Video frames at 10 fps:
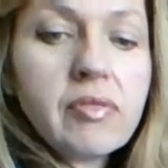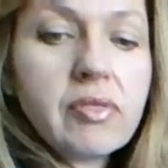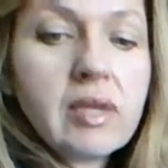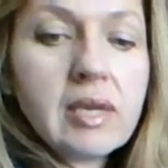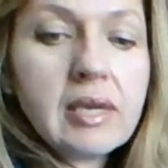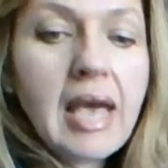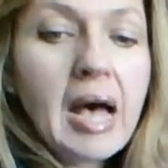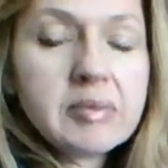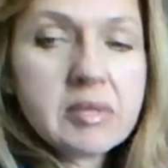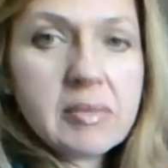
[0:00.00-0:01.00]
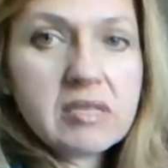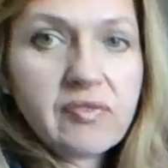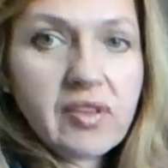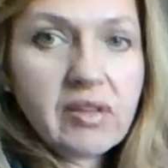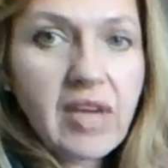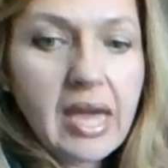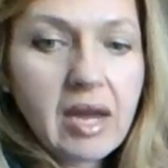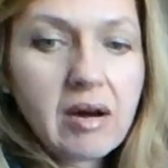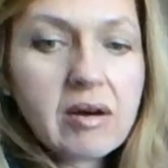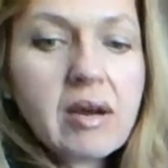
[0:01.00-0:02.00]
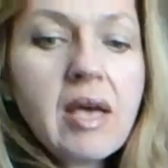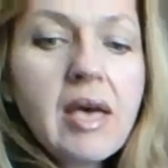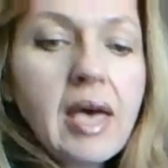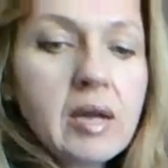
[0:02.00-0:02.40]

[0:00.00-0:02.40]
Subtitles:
The abdomen is full of air,